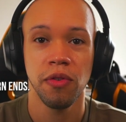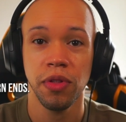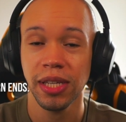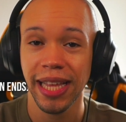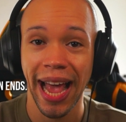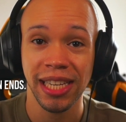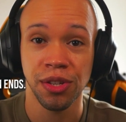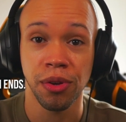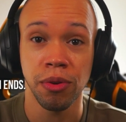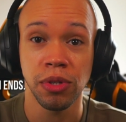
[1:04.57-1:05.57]
For this task,
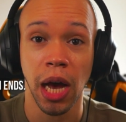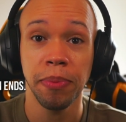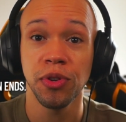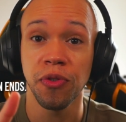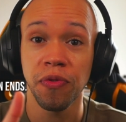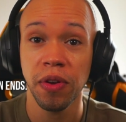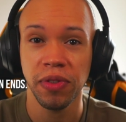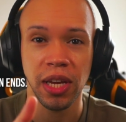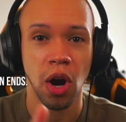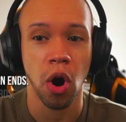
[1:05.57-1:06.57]
you can use up to
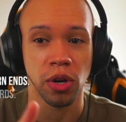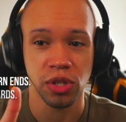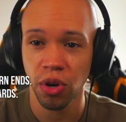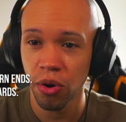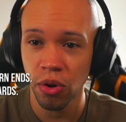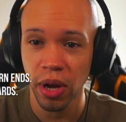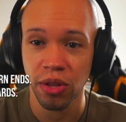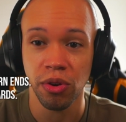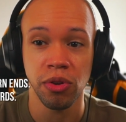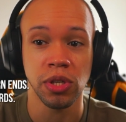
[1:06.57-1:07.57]
50 cards total, and
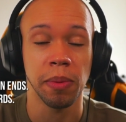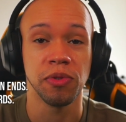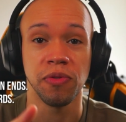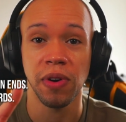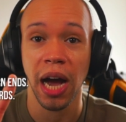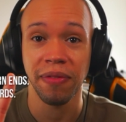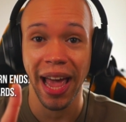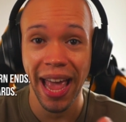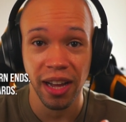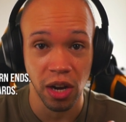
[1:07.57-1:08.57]
you can use up to 5
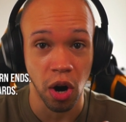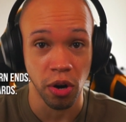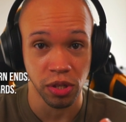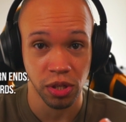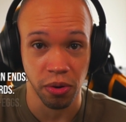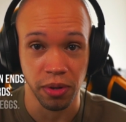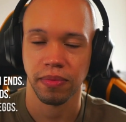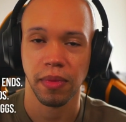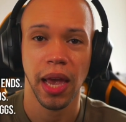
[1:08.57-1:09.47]
egg cards total.